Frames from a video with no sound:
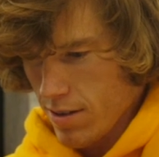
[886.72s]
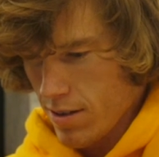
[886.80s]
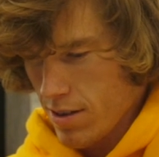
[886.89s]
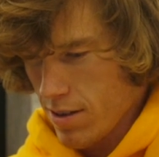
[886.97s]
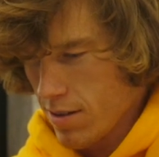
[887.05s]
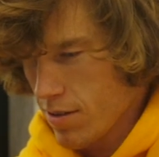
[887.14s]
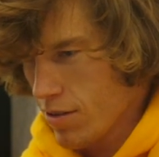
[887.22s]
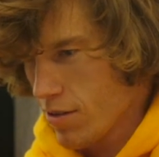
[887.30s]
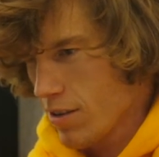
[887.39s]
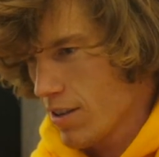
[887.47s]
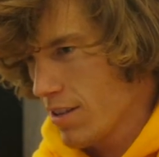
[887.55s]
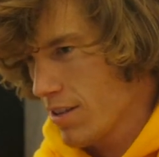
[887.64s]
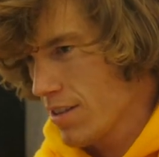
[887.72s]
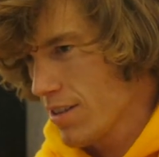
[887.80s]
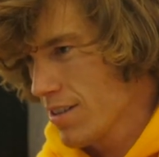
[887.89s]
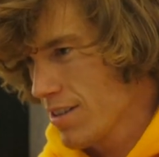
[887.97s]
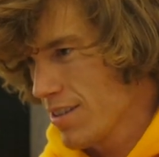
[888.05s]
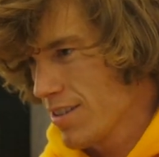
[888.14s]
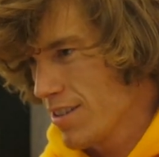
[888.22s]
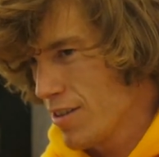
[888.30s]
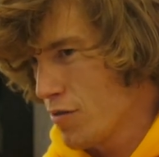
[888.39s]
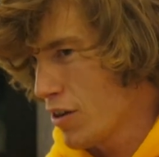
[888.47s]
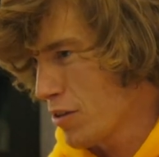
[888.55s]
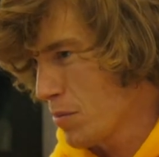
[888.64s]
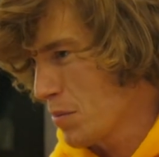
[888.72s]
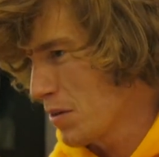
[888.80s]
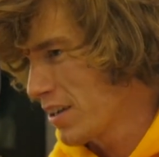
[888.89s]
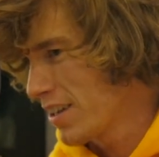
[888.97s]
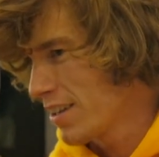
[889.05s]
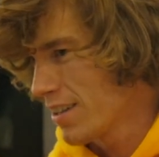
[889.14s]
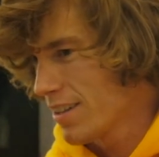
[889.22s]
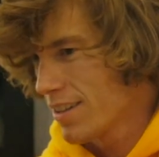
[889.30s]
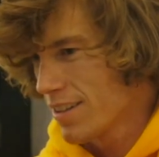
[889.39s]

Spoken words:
yeah, just trying to invest my money.